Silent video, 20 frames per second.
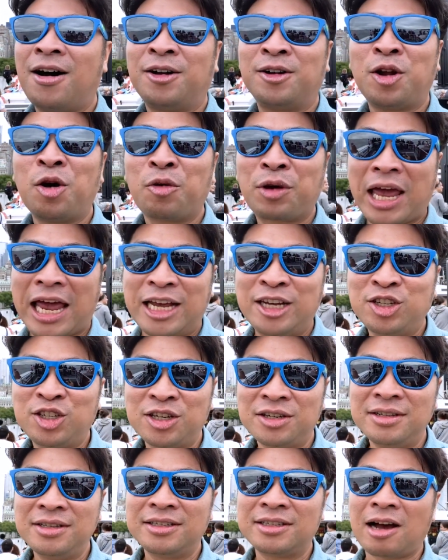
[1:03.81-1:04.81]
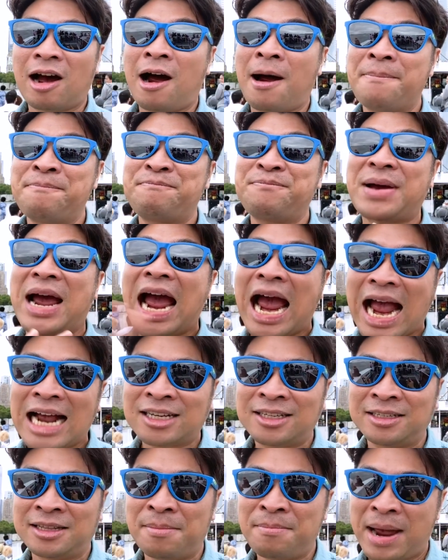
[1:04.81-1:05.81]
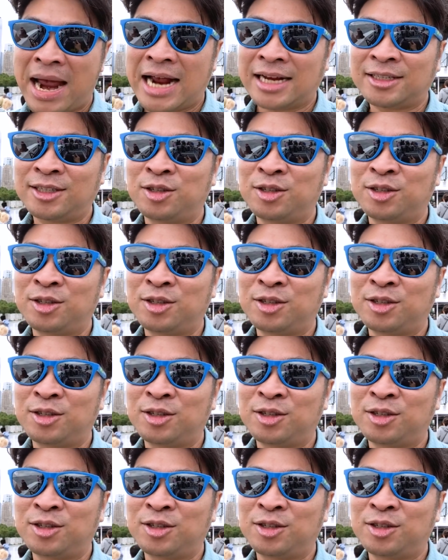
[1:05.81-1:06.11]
locations are packed to the max.